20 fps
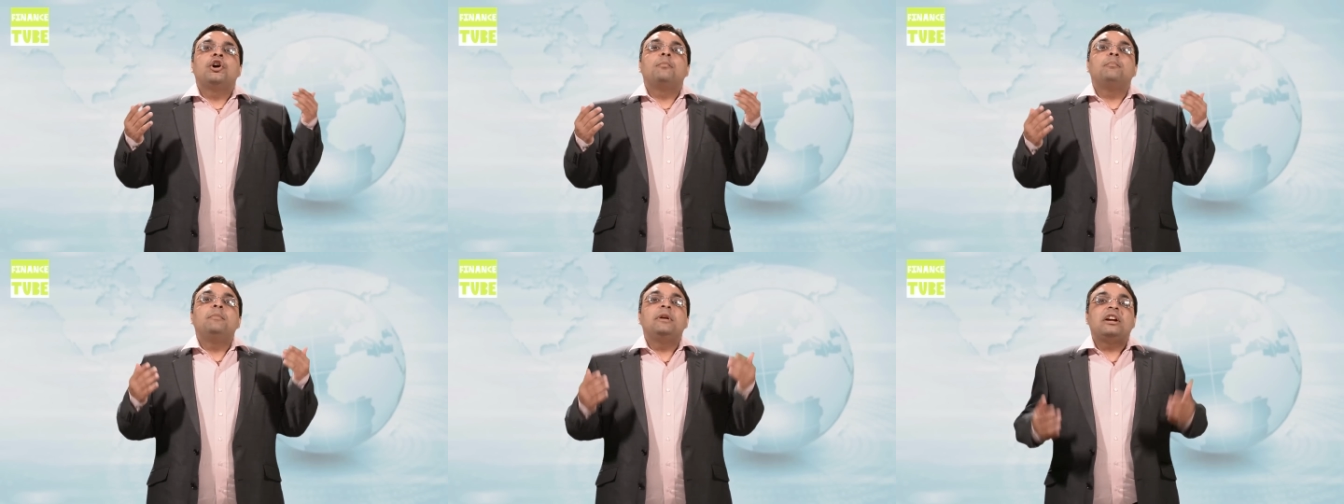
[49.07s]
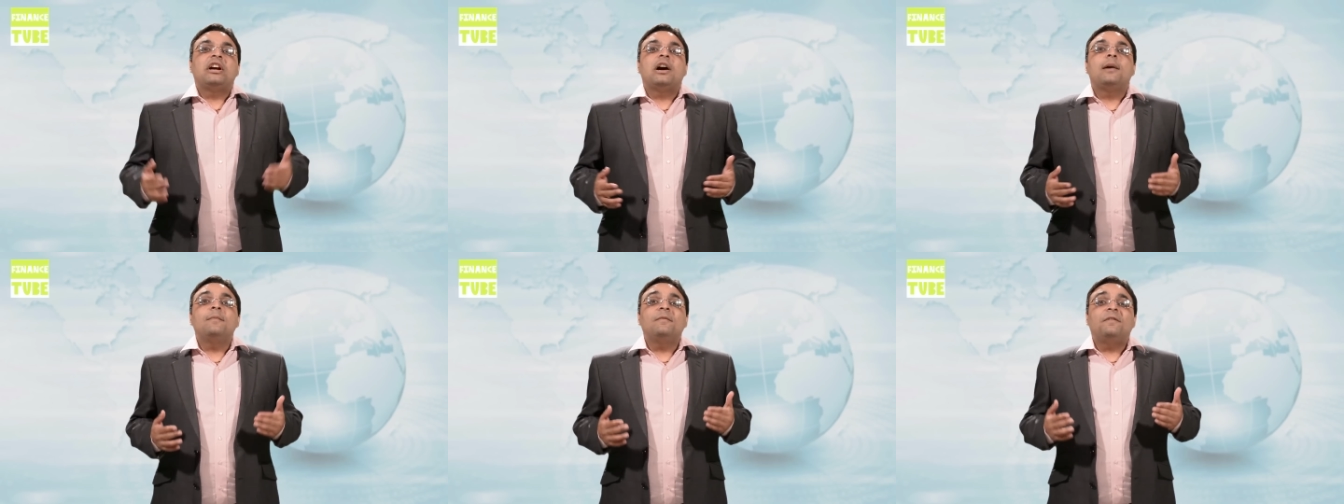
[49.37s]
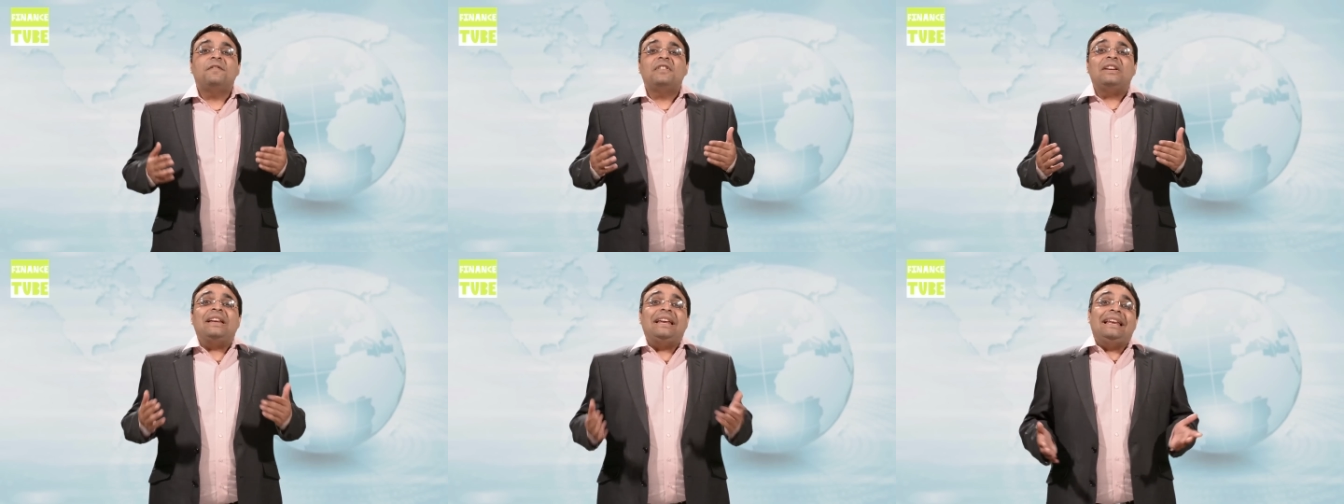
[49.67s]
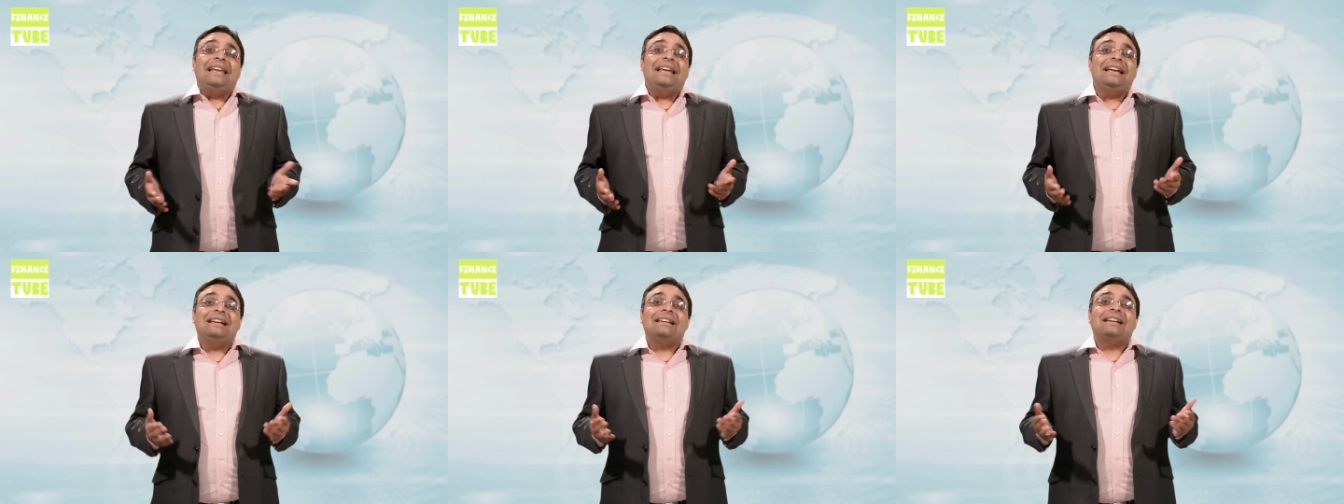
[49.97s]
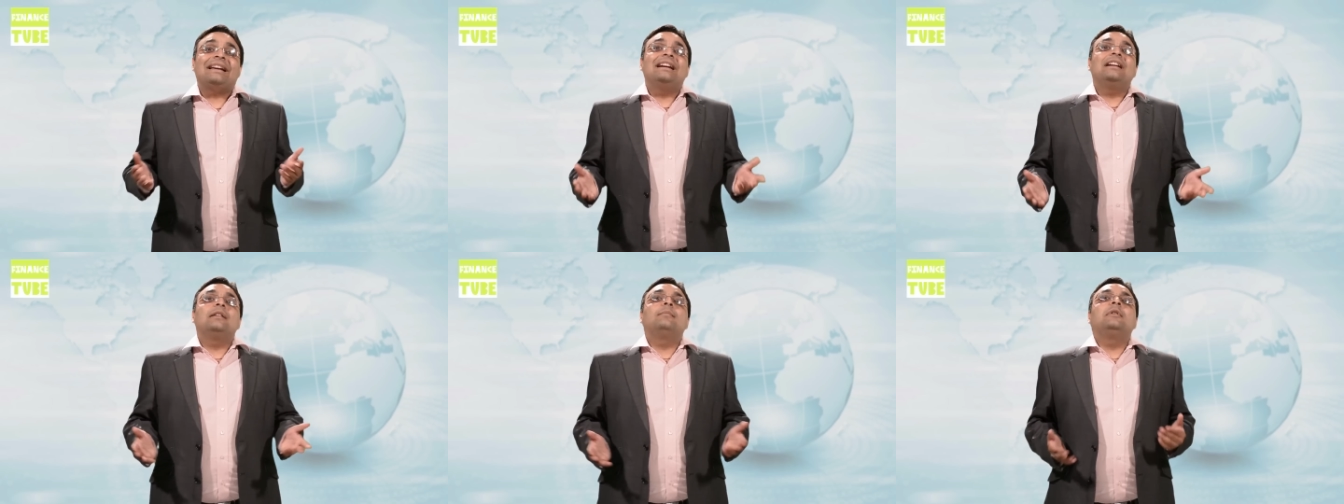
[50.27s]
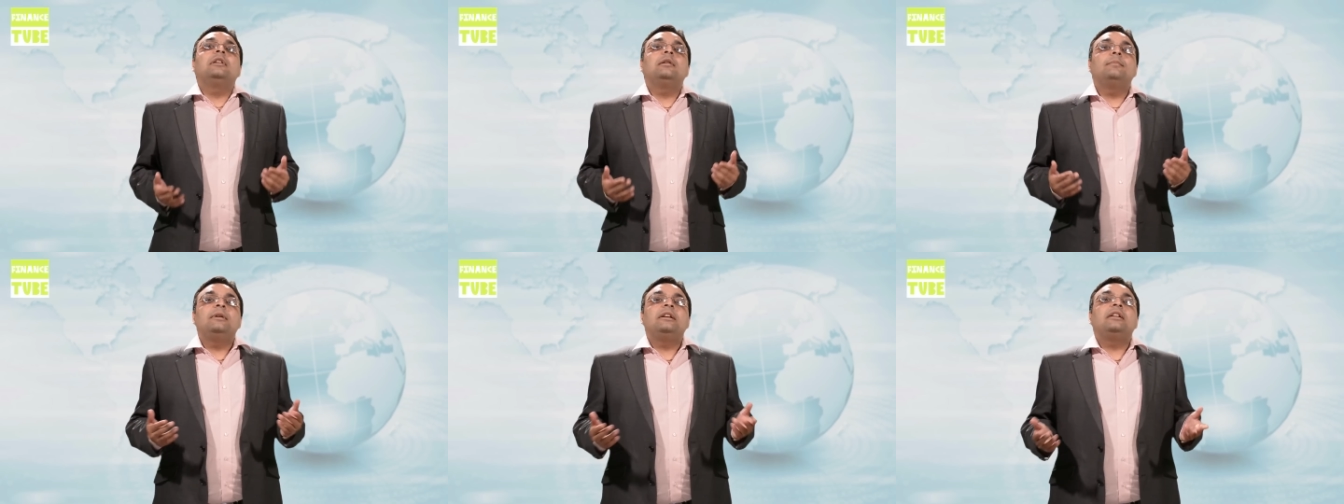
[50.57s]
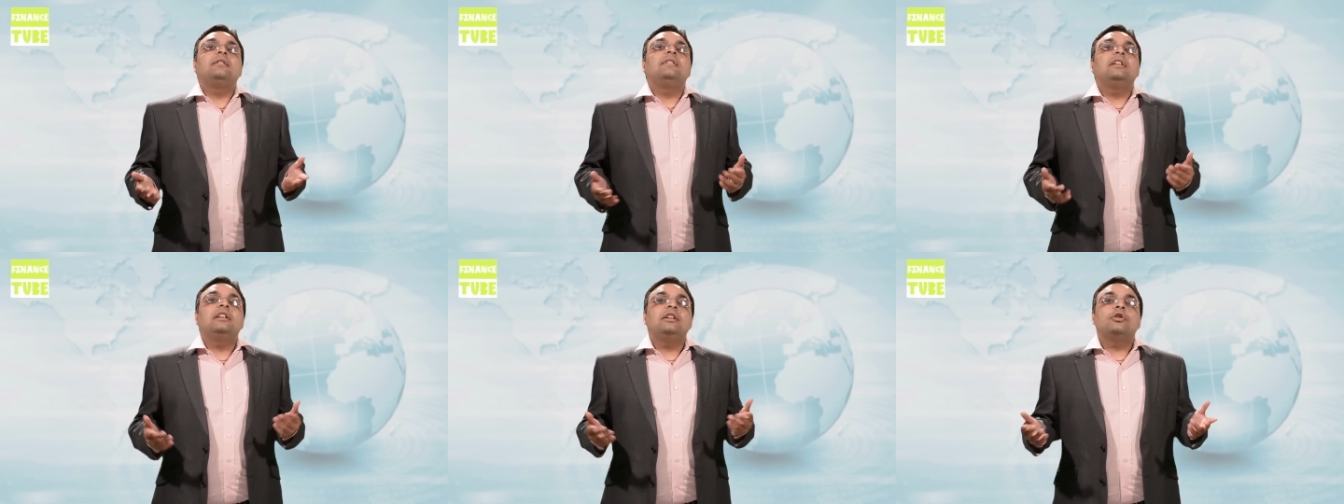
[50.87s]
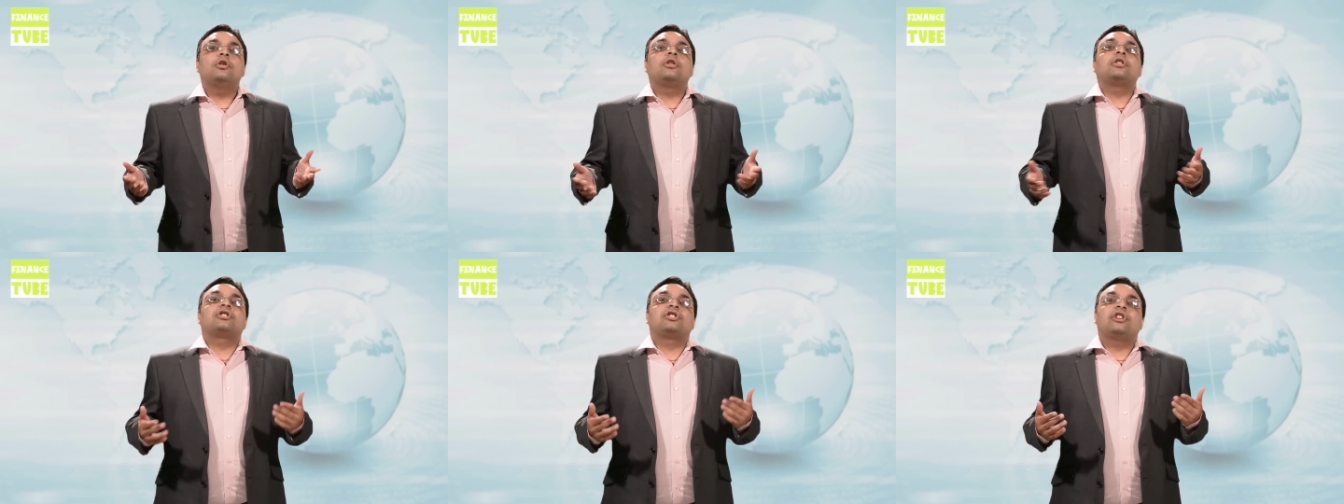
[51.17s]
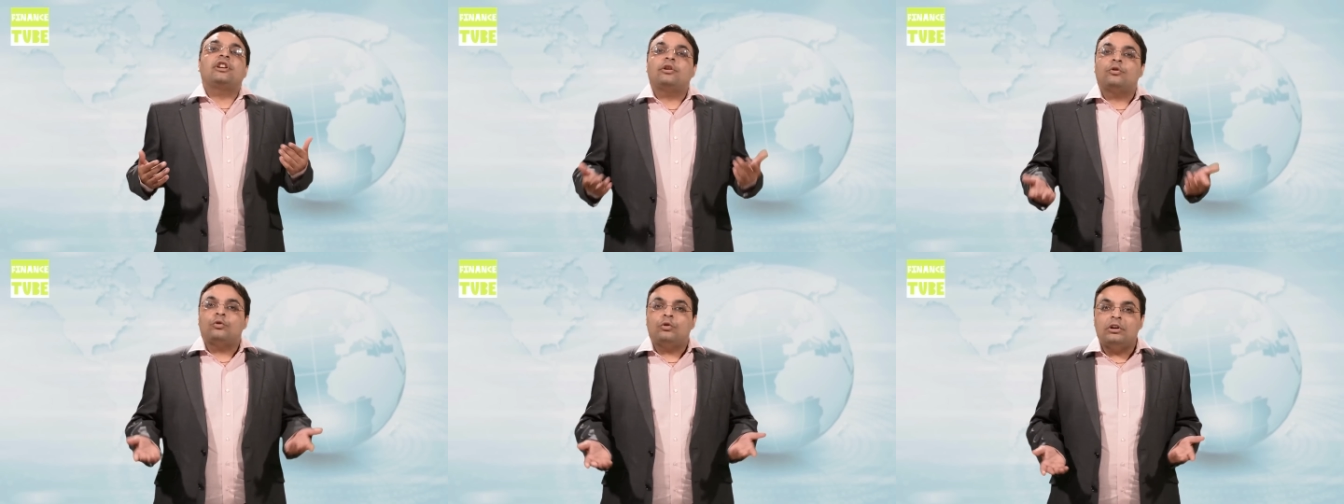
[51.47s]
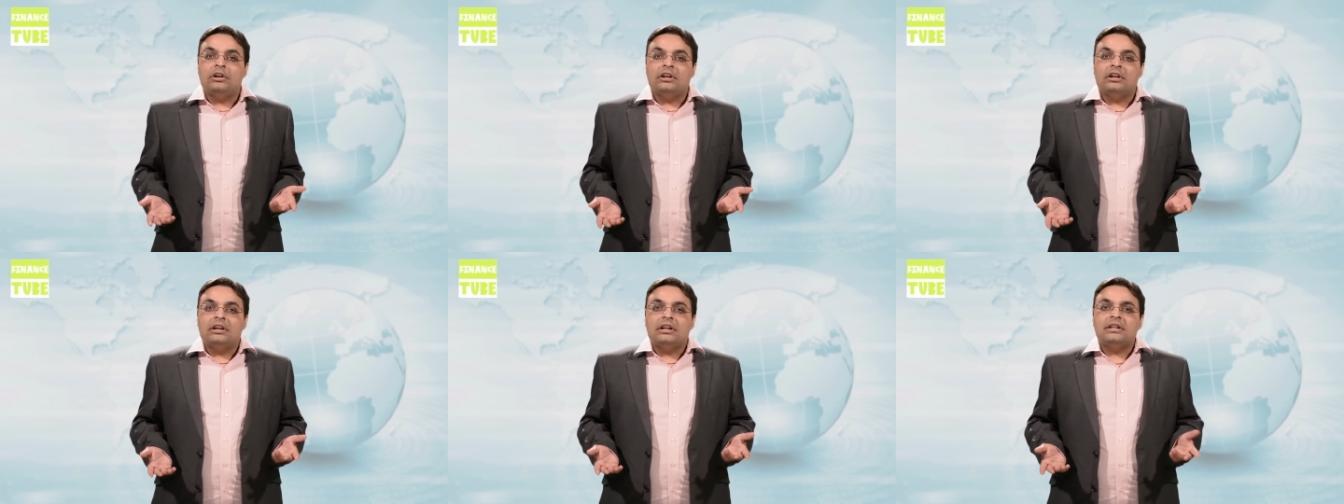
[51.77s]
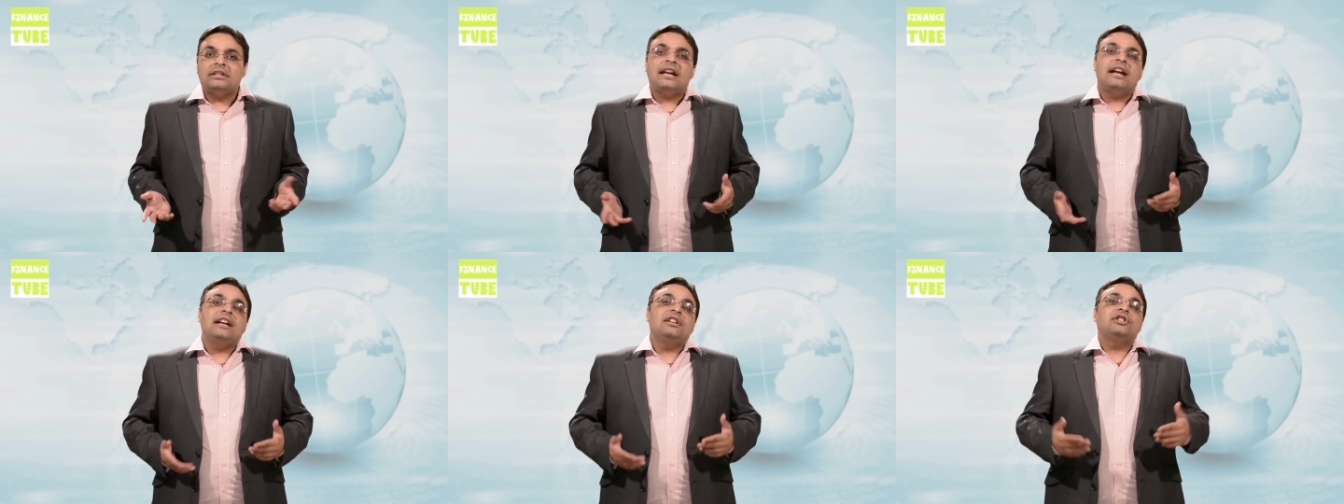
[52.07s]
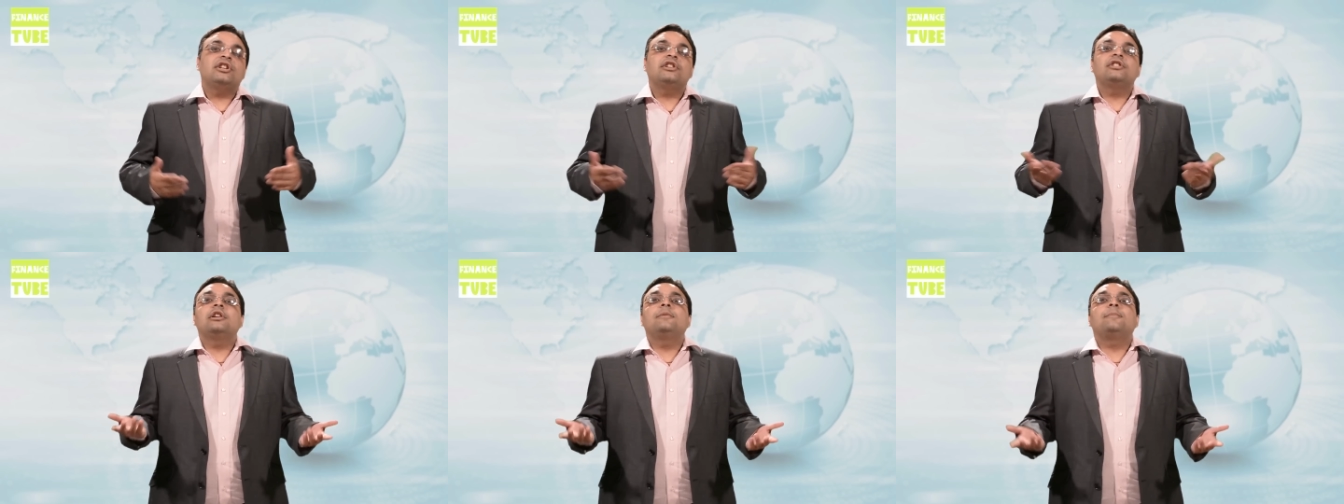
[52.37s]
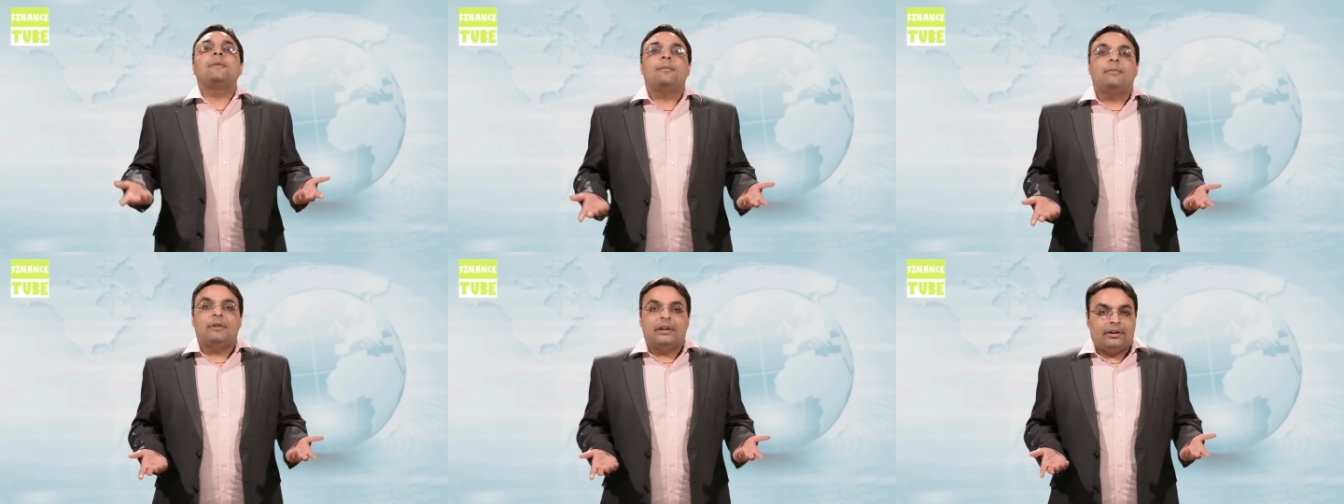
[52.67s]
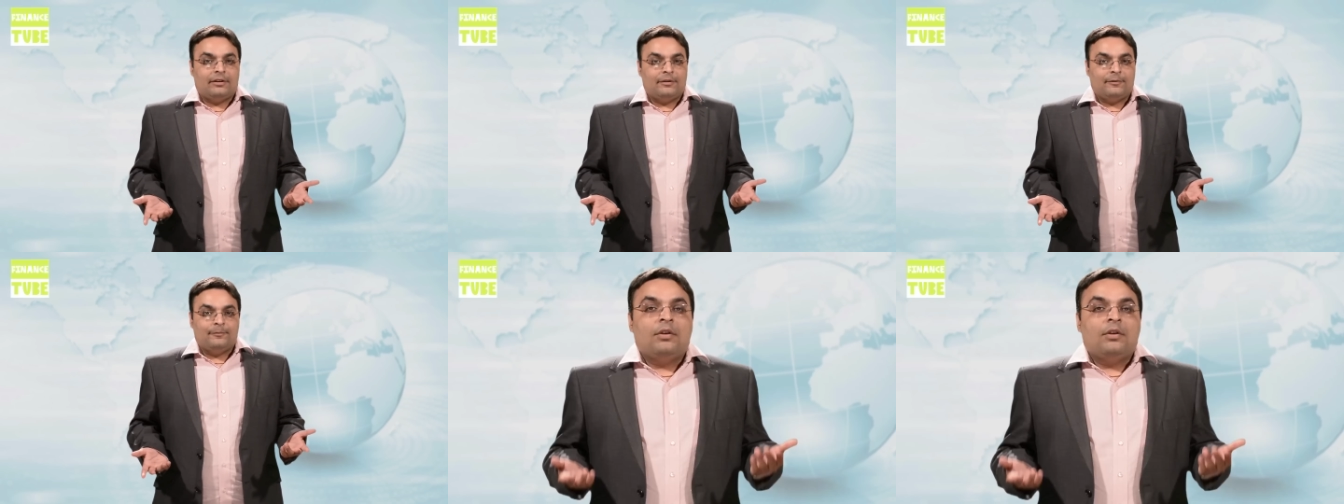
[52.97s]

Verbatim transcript: become freely tradable between your shareholders and general public